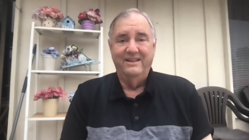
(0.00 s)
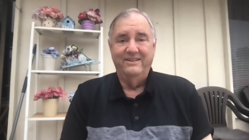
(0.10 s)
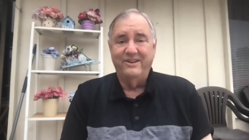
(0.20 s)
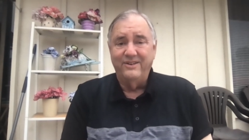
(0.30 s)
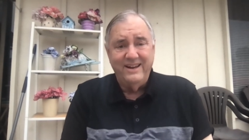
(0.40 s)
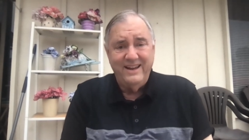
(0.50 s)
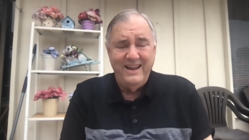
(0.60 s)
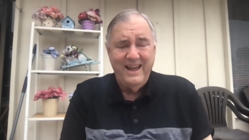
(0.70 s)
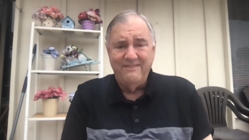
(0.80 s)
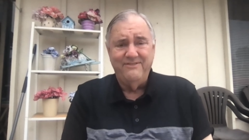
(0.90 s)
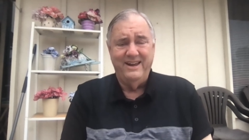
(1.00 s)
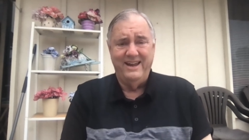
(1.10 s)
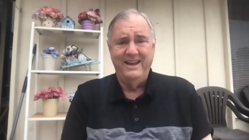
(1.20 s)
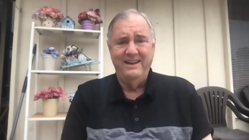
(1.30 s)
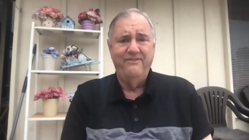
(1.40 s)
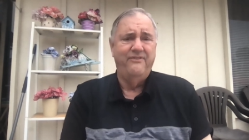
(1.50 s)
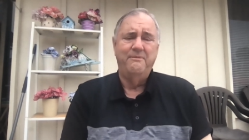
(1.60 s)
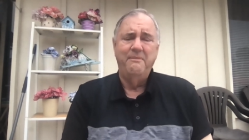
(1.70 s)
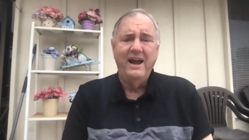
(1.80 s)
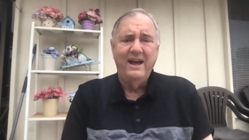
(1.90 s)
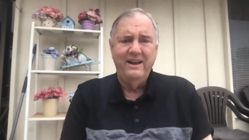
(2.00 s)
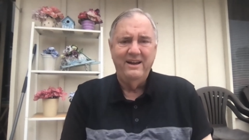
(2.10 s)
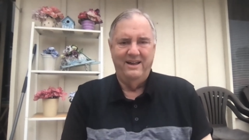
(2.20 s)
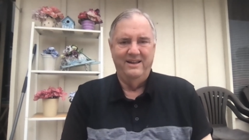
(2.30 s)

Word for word: So, did he have need for man?